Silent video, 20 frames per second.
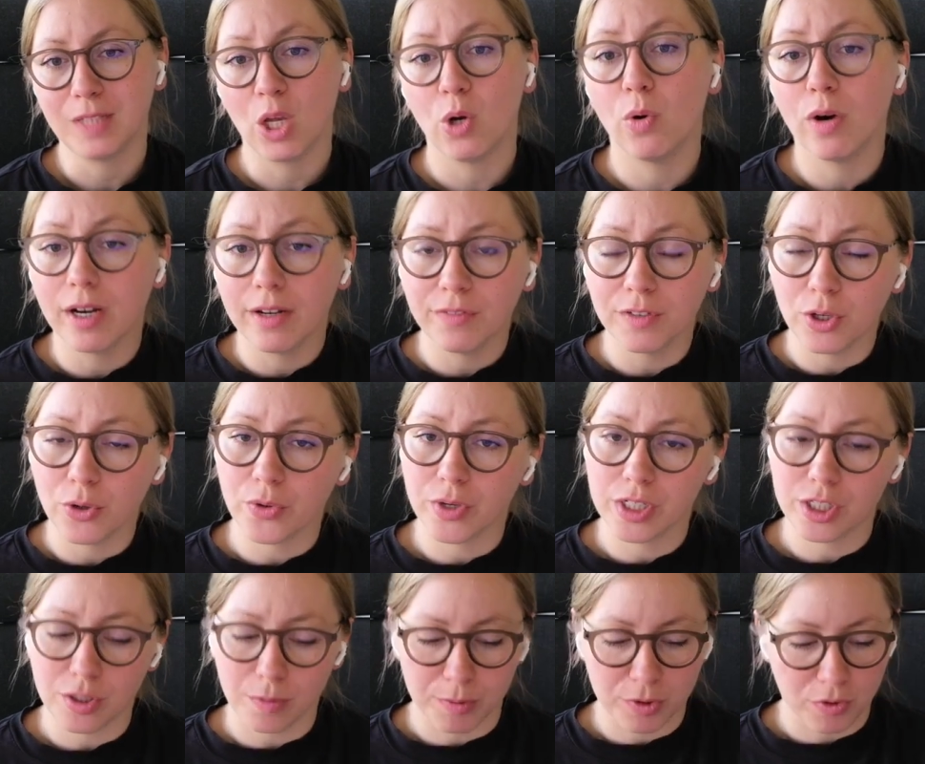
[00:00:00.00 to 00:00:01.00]
Or if you're
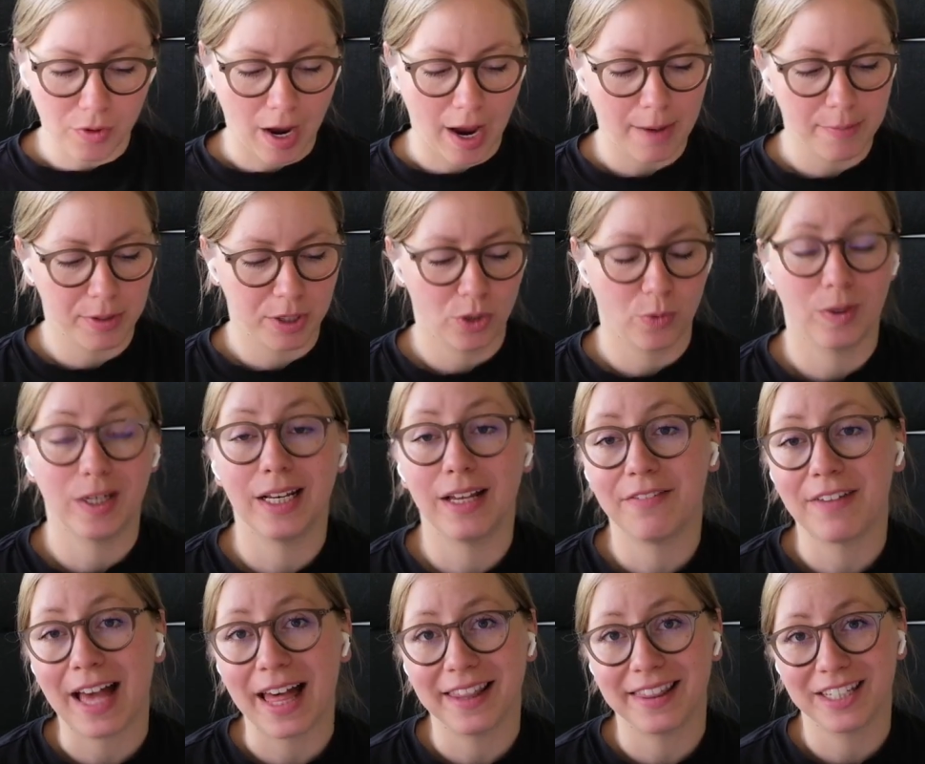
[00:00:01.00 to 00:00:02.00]
a subscriber, you will
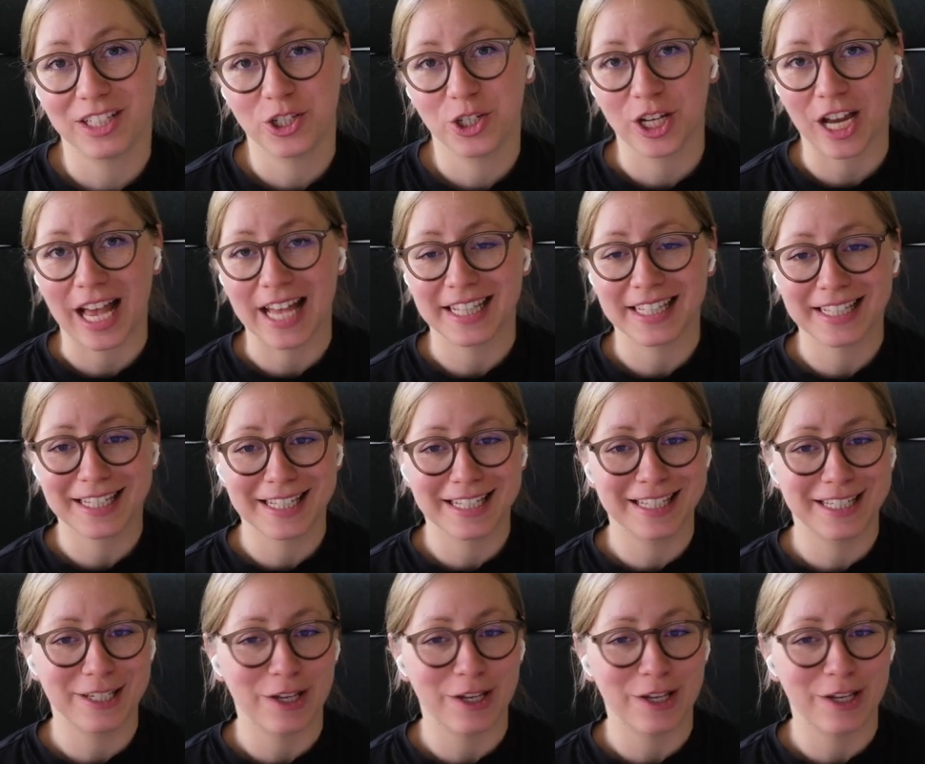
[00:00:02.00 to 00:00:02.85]
have had the chance